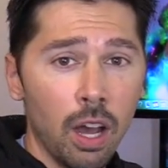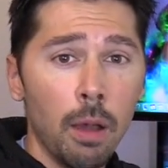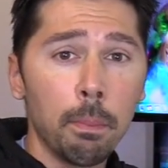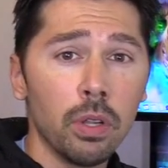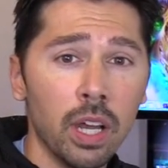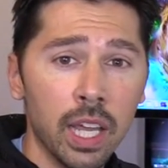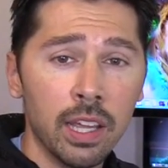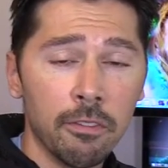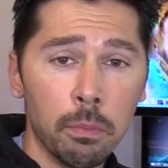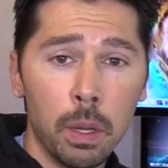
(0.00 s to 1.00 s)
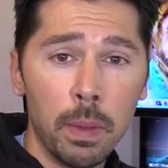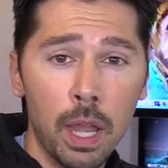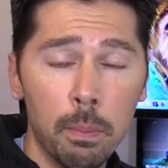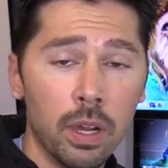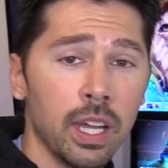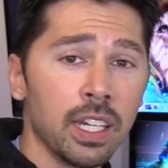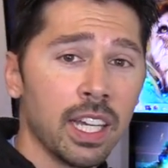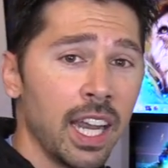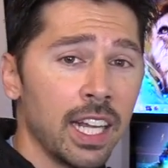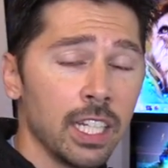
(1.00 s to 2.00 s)
unplug it from your MacBook and
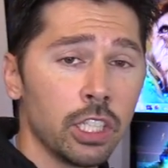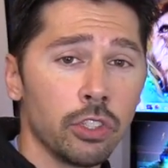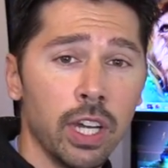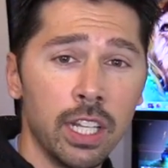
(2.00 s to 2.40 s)
connect it straight